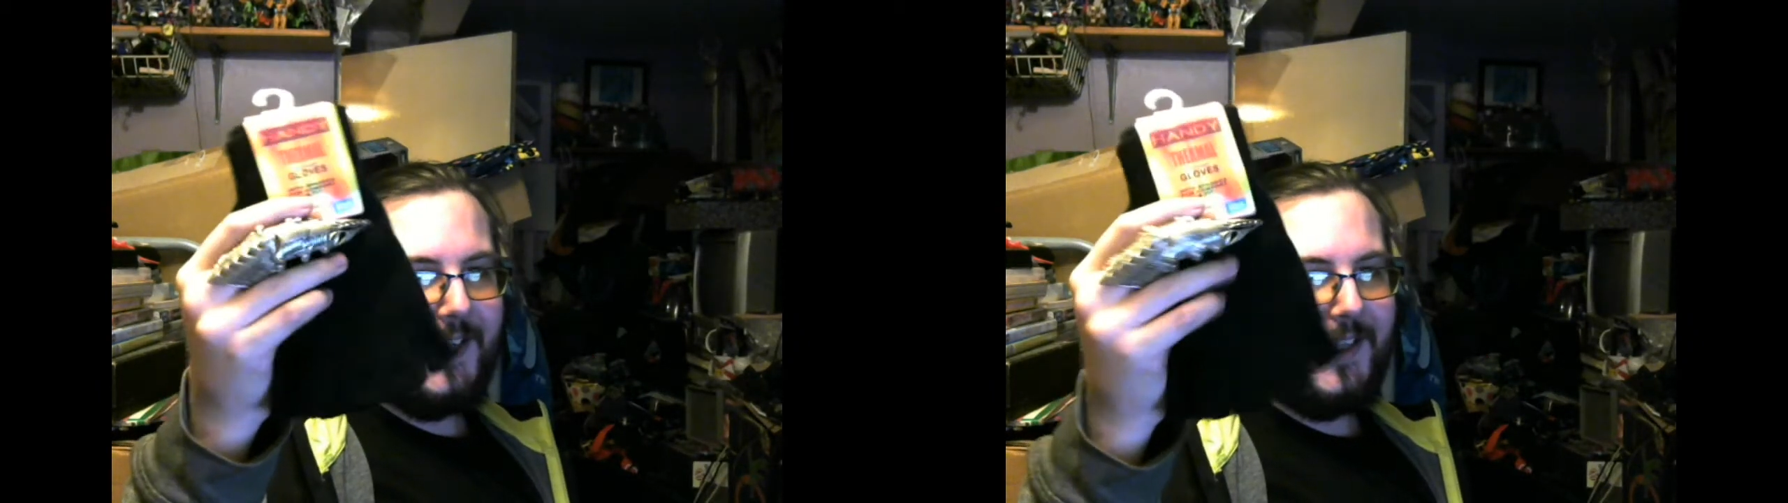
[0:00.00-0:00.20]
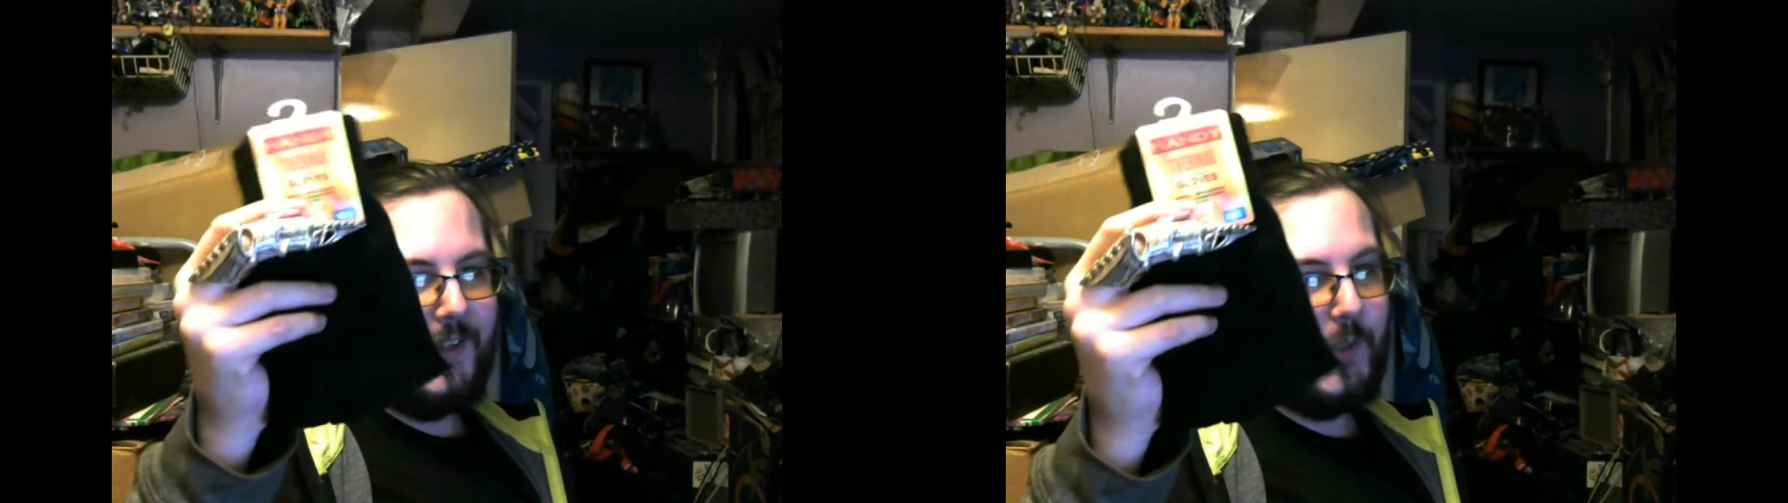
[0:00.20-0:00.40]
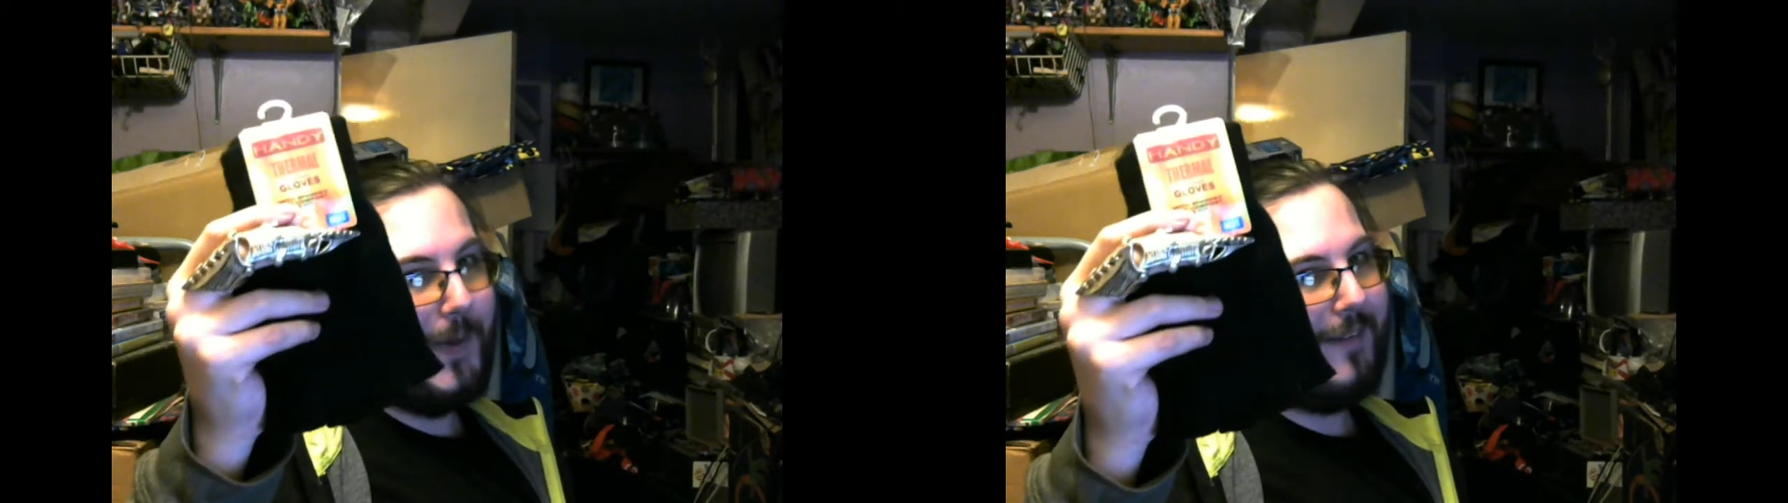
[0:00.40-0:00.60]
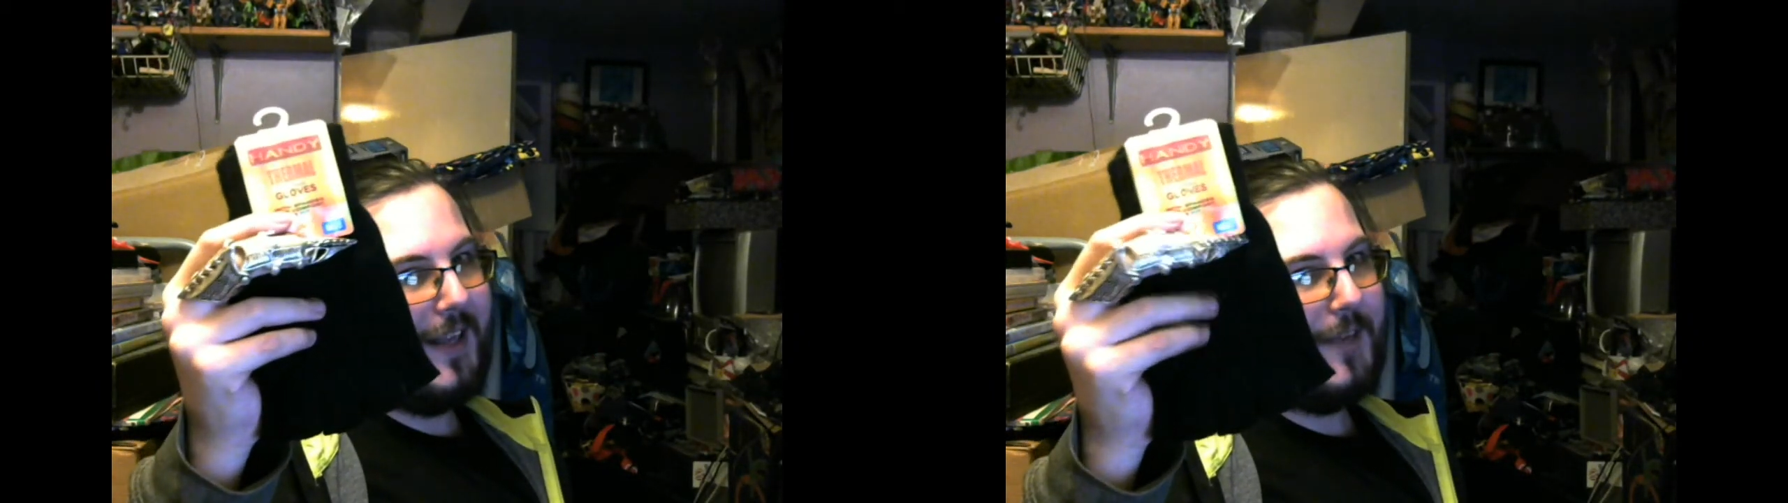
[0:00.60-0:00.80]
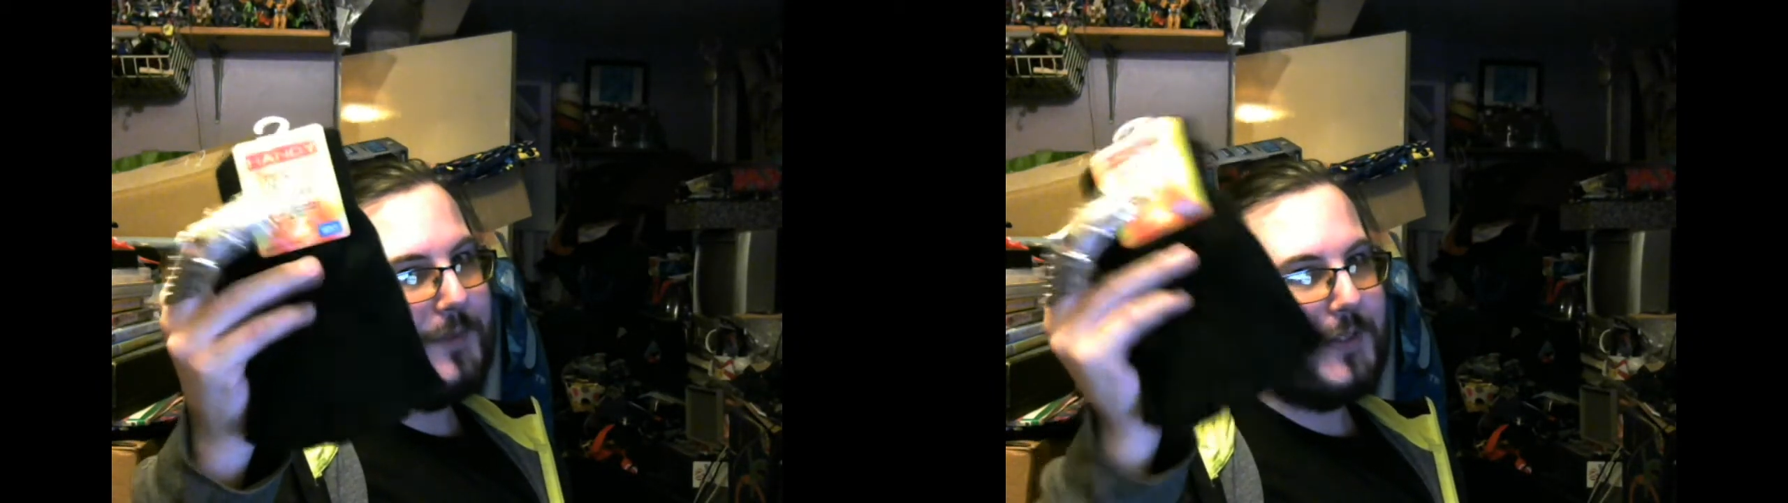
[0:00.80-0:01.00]
another pair of
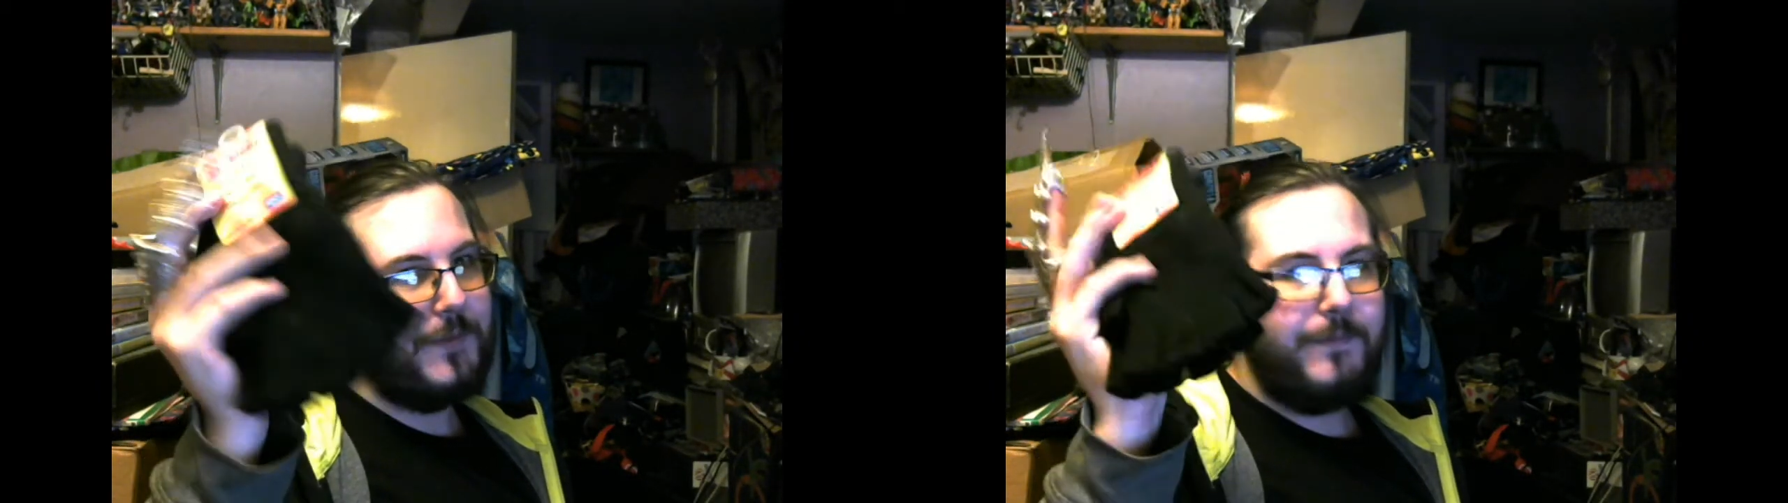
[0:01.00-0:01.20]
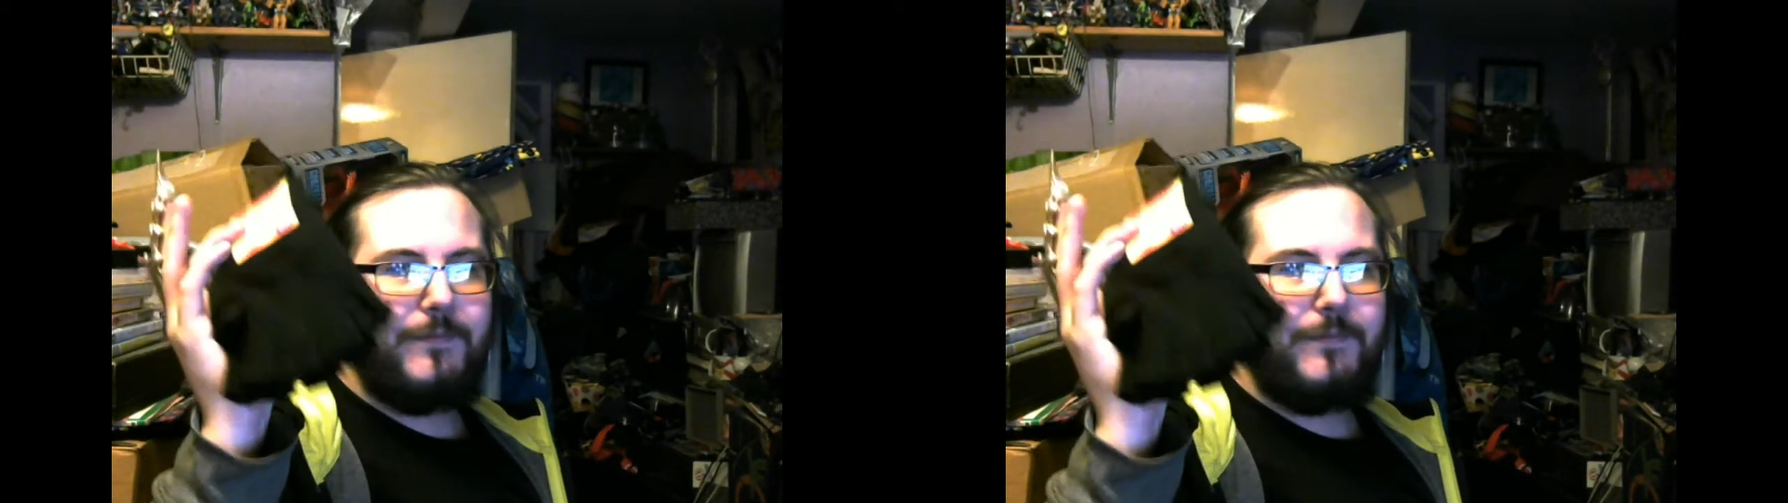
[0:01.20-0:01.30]
gloves.